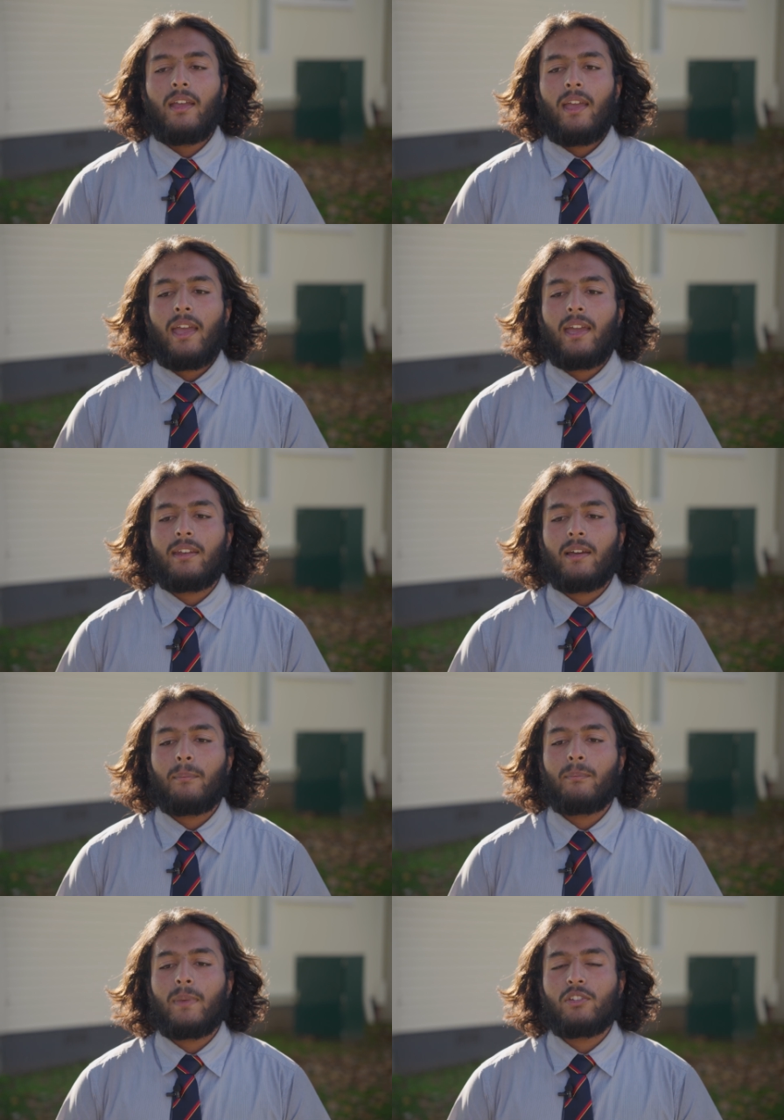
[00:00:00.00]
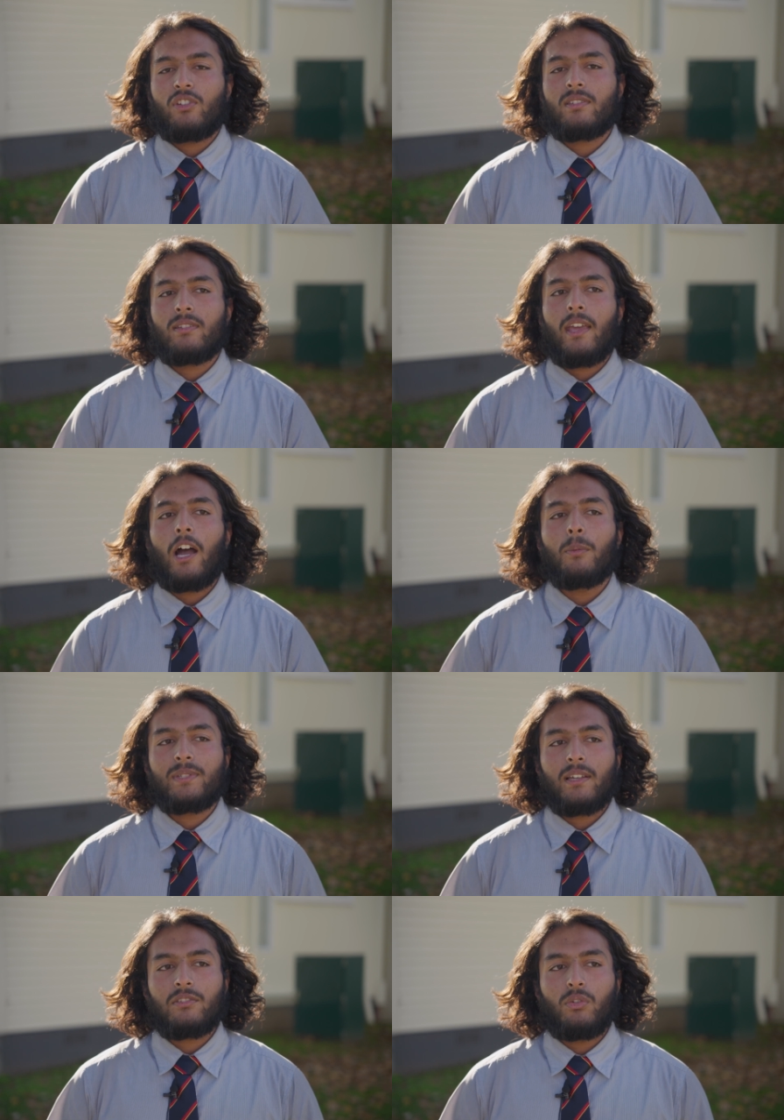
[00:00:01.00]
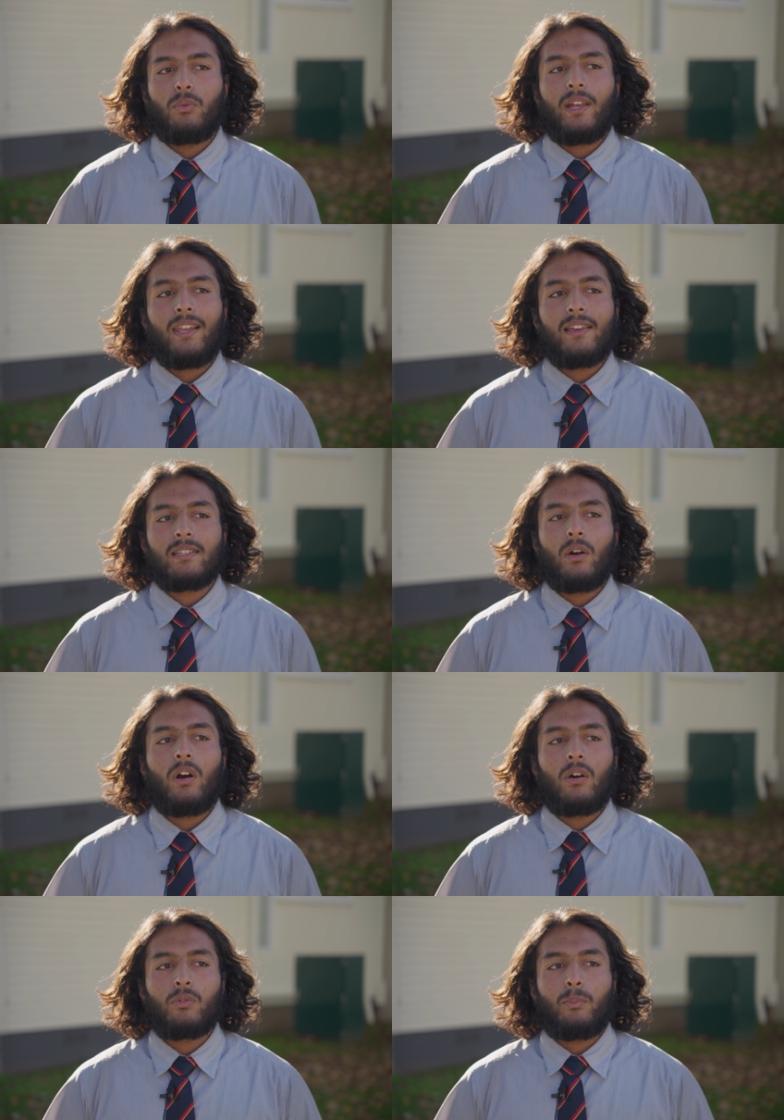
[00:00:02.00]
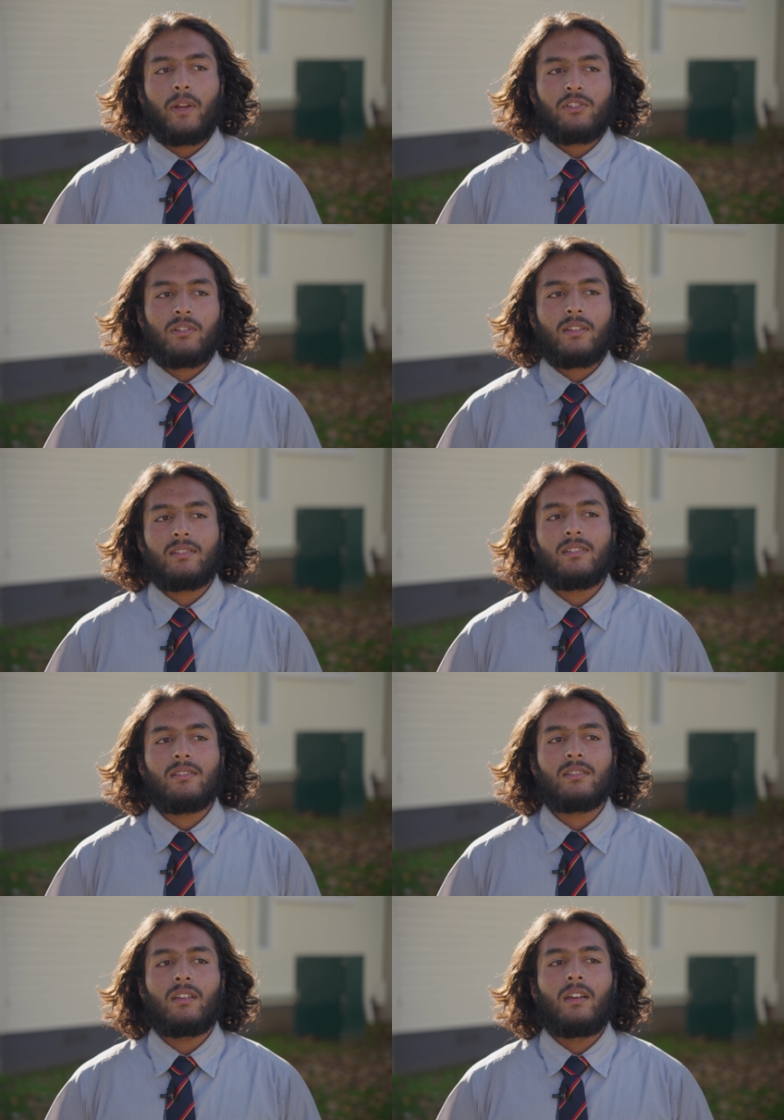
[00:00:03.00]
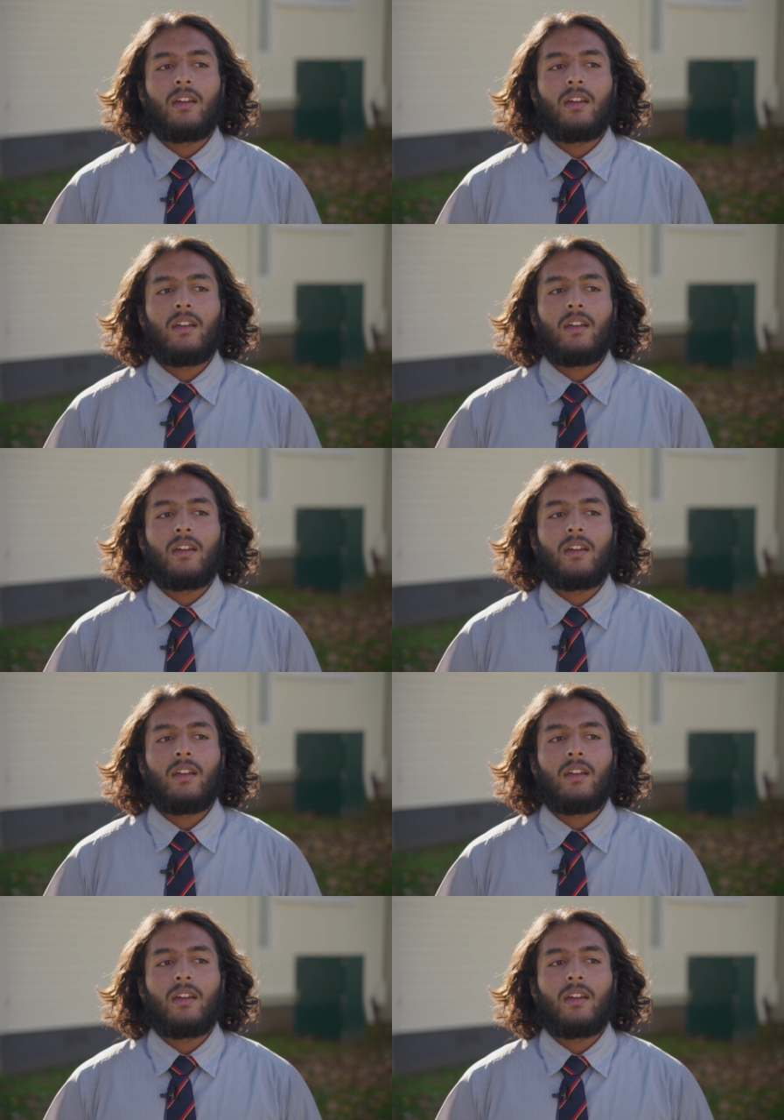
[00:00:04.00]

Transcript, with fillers: and um, it just helps us to realize our own prejudices.